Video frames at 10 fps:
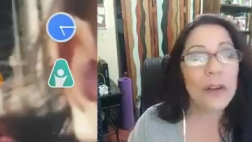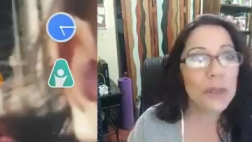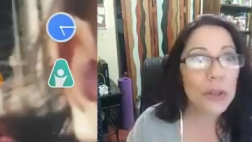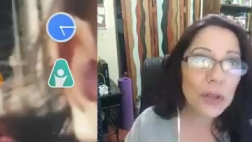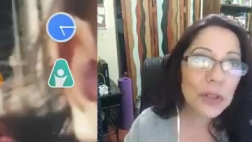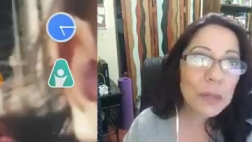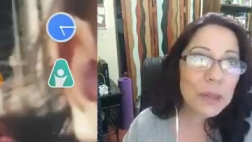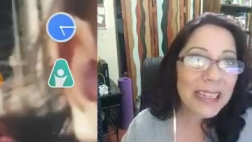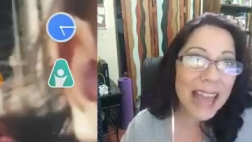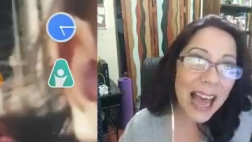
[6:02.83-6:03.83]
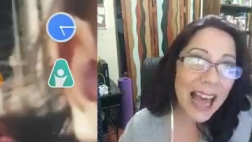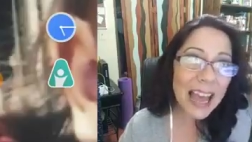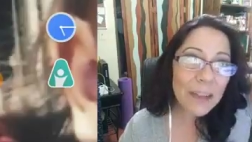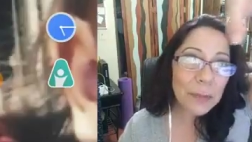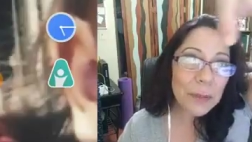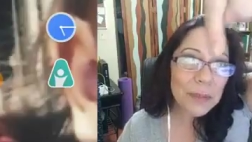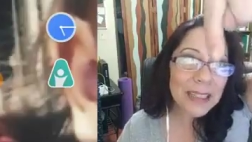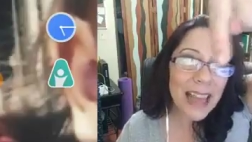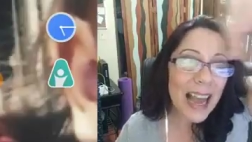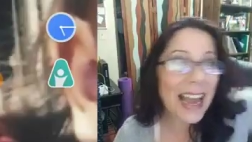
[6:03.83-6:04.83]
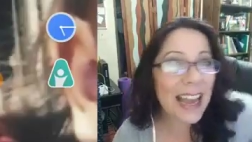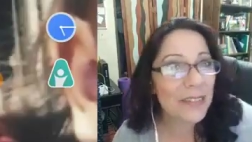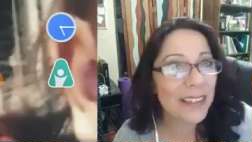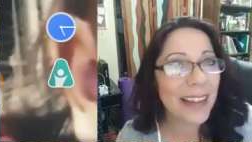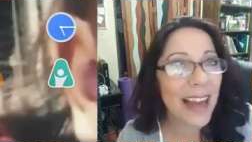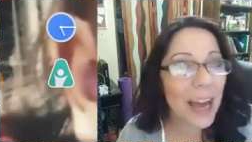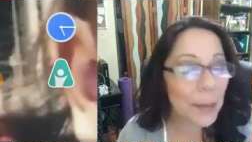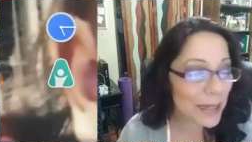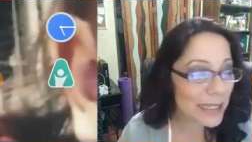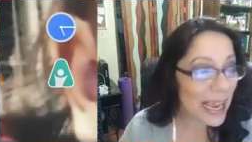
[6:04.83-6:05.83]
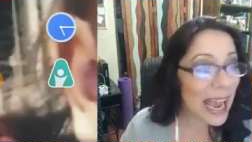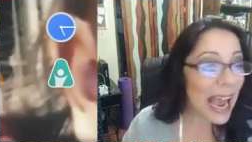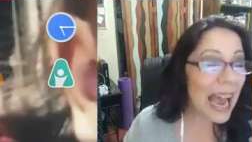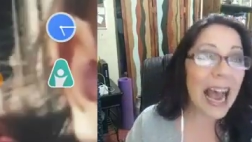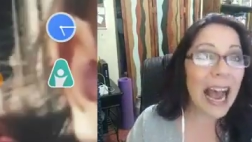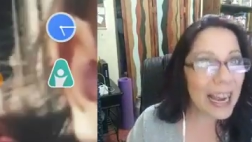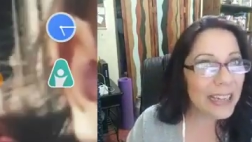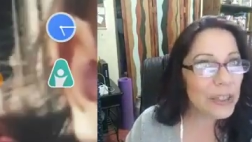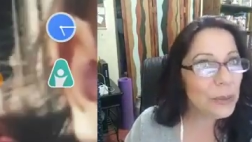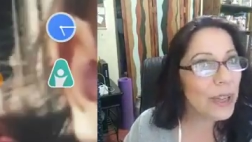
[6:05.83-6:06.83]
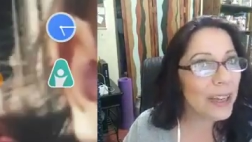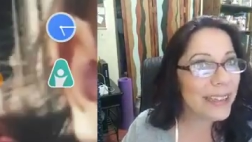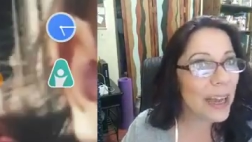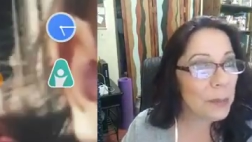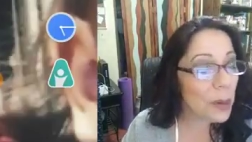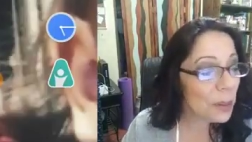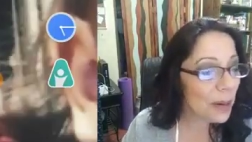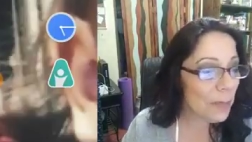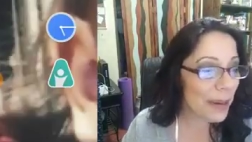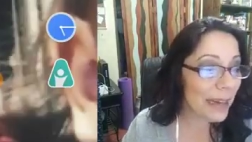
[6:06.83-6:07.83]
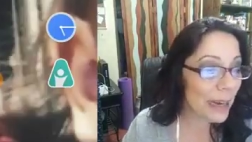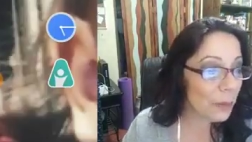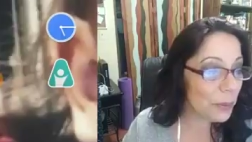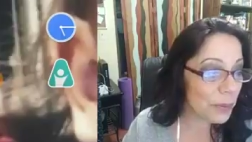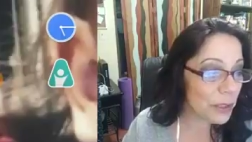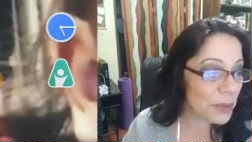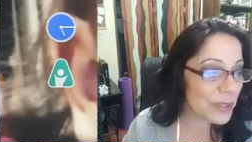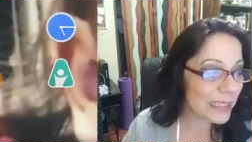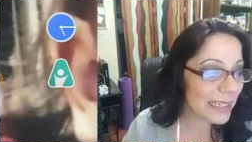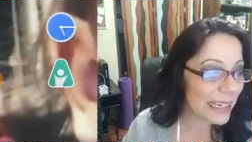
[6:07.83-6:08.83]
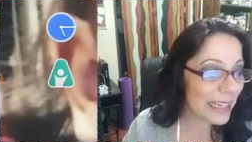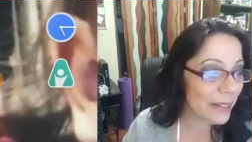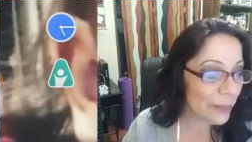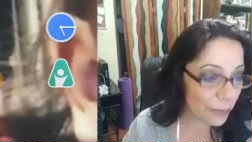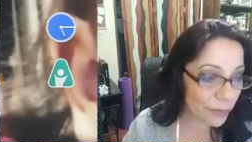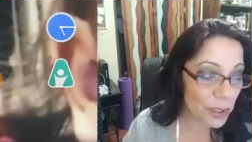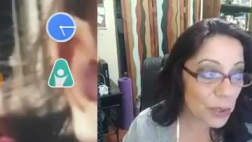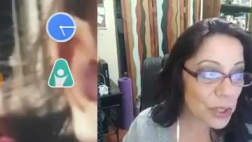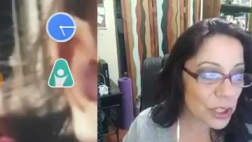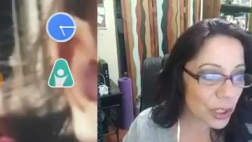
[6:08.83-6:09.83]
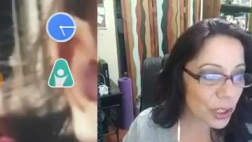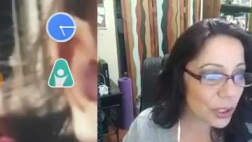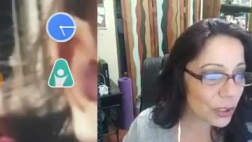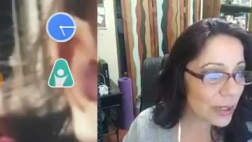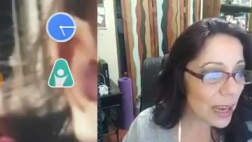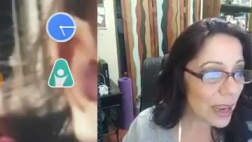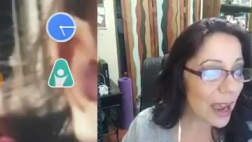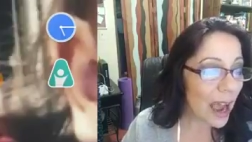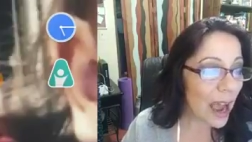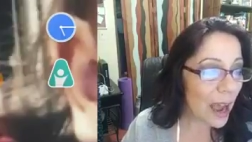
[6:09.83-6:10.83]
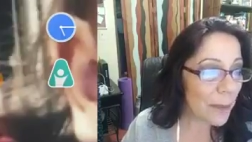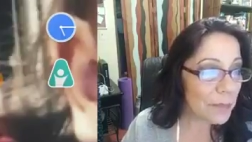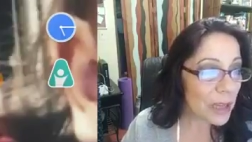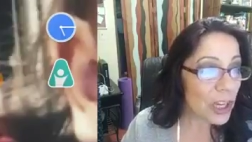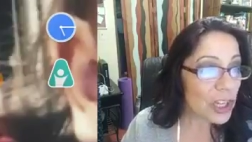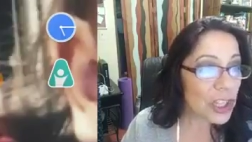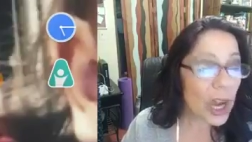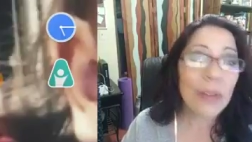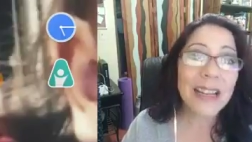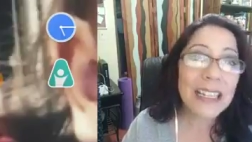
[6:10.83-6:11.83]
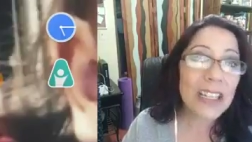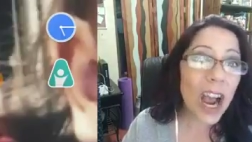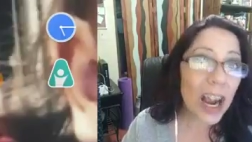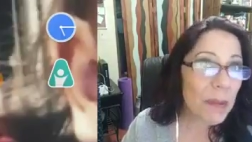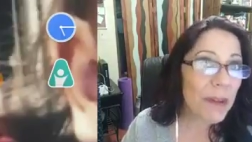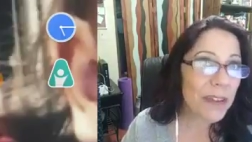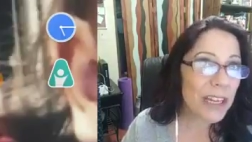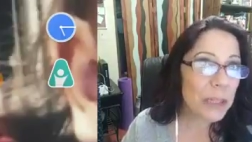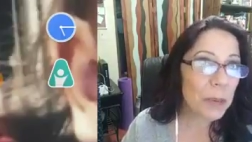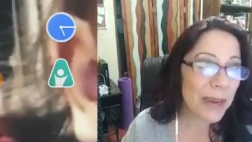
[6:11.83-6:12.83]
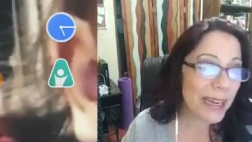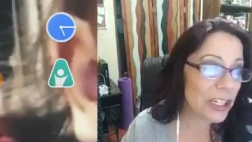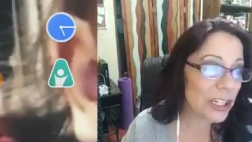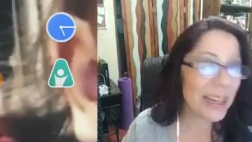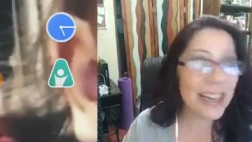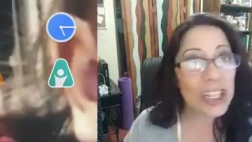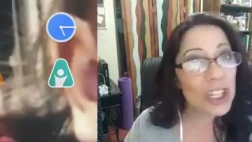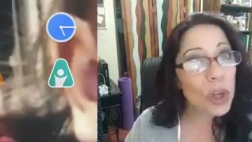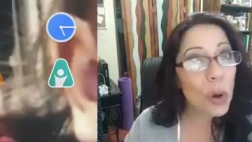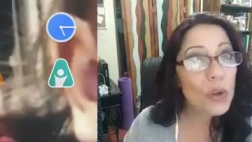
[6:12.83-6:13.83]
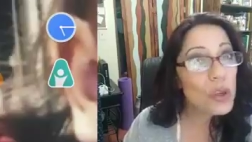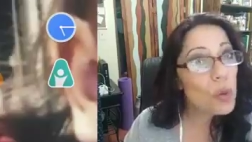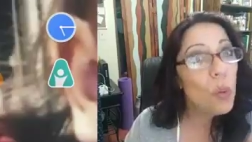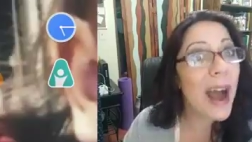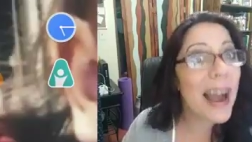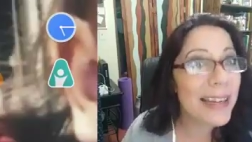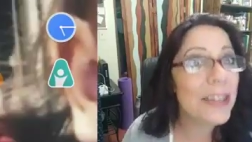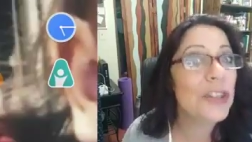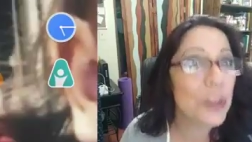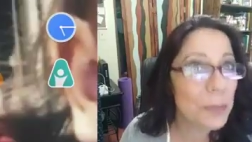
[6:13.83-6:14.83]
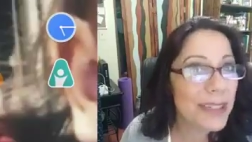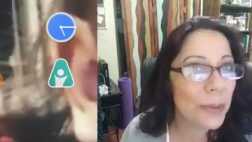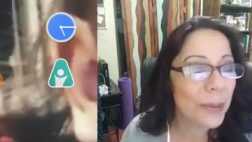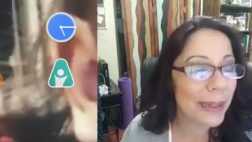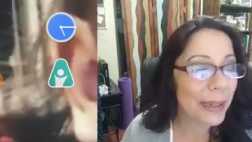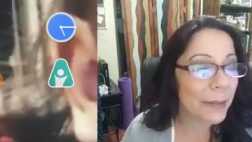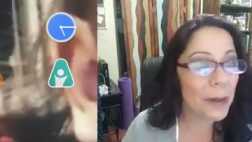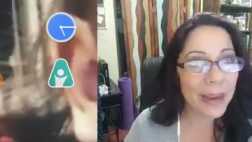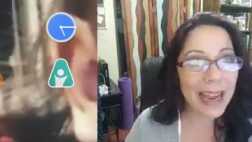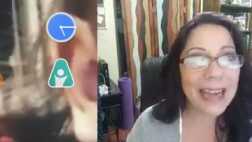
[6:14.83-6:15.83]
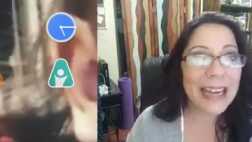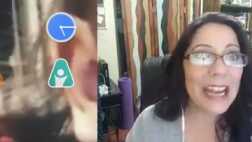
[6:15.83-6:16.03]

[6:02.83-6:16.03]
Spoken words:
if you use BeLive, put BeLive in the comments. I do like that program and I will be using it in the future. So let's talk about Facebook pages. I just told you why you should be doing it, okay?